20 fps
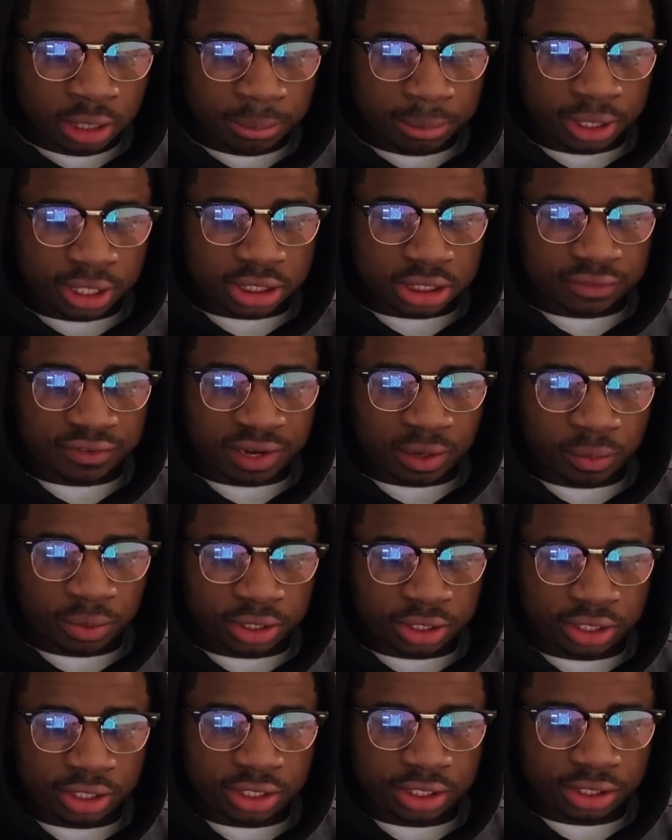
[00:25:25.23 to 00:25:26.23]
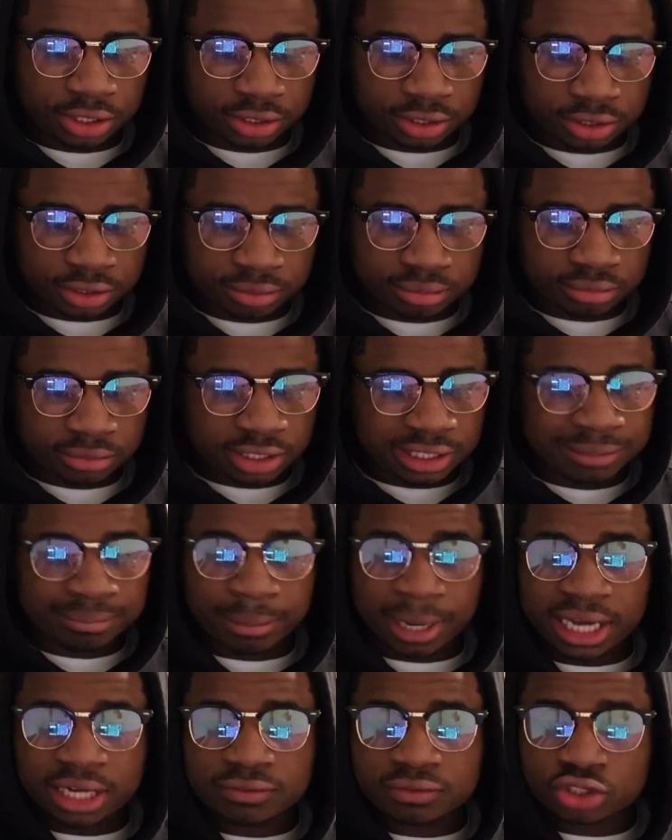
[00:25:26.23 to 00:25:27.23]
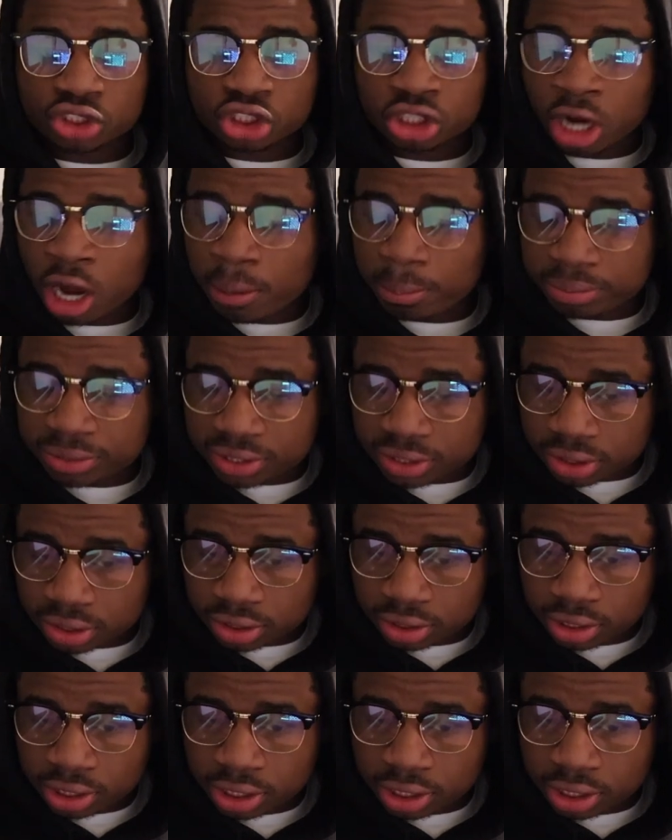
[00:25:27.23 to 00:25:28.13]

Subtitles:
because if I went here, he might have chopped.